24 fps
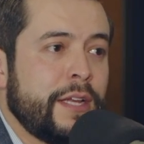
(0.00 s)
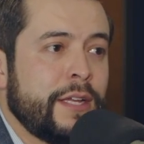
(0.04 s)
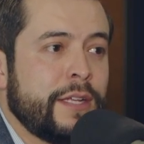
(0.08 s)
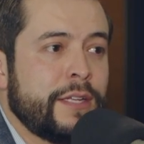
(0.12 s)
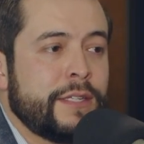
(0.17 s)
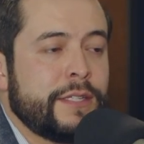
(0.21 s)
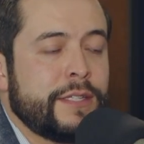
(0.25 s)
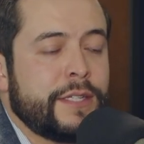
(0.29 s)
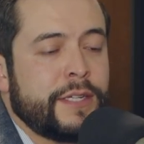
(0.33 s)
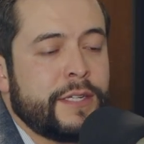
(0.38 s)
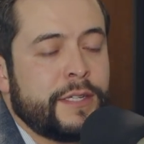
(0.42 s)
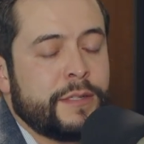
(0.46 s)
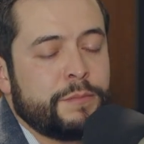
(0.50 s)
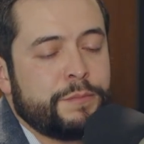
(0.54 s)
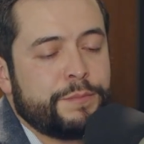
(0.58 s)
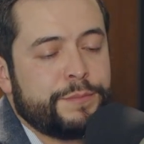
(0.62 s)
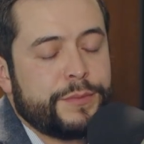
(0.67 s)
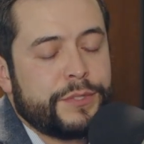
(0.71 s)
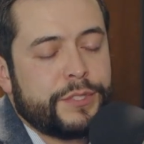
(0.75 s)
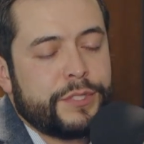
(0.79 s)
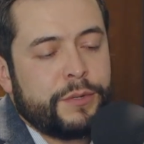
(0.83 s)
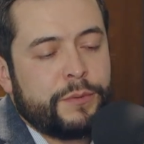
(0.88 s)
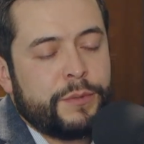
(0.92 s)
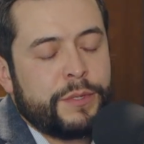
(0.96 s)
And
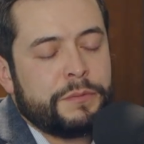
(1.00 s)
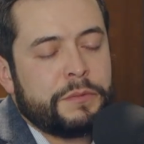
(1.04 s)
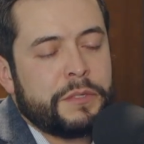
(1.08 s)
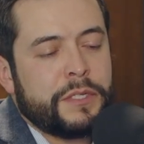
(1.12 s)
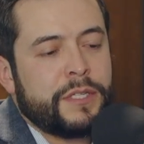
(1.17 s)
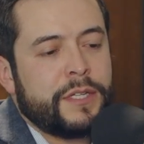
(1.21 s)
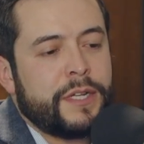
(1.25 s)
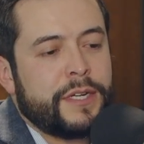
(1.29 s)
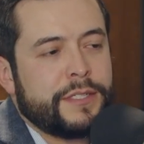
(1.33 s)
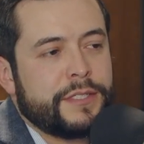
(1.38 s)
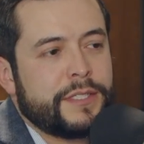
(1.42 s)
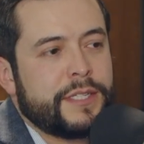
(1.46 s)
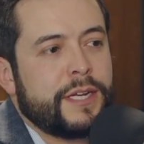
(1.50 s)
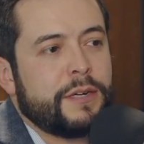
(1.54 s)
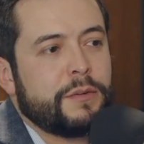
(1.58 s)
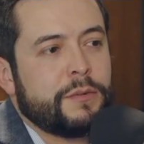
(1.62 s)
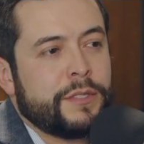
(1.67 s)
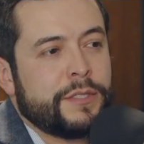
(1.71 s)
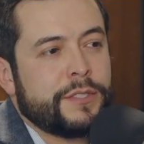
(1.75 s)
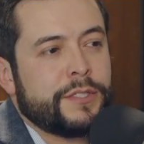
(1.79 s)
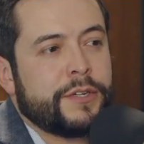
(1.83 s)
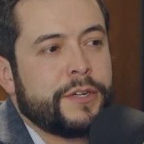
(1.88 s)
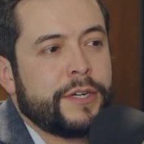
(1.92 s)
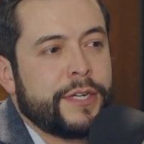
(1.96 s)
so we realized that
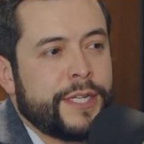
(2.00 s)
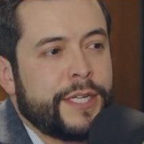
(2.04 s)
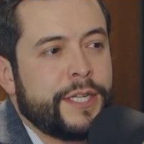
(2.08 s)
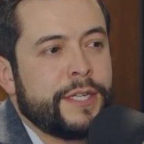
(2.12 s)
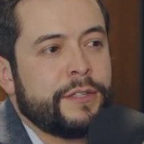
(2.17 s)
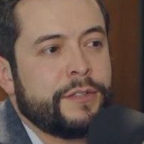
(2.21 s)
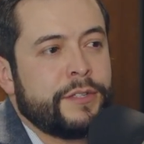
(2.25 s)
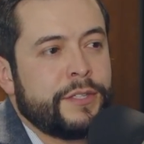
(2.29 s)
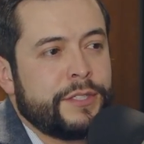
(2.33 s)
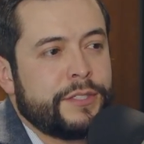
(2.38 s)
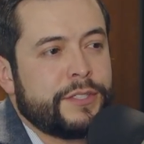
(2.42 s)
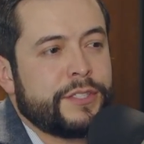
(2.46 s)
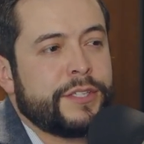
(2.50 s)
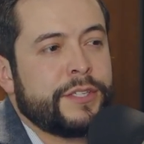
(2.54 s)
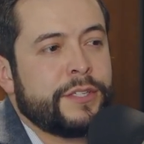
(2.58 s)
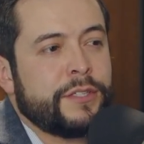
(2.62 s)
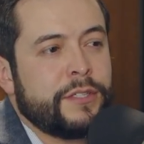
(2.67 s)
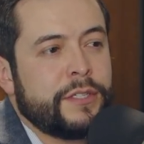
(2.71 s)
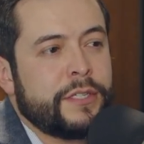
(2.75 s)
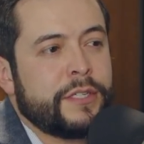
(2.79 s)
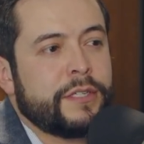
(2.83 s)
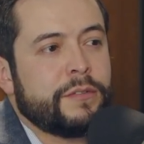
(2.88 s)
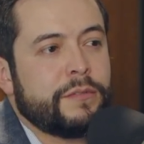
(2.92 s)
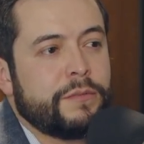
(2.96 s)
was our Achilles
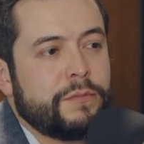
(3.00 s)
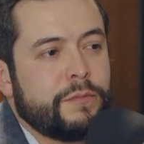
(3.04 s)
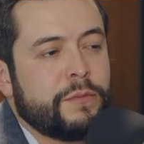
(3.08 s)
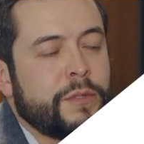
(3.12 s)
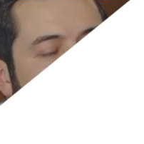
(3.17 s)
heel, and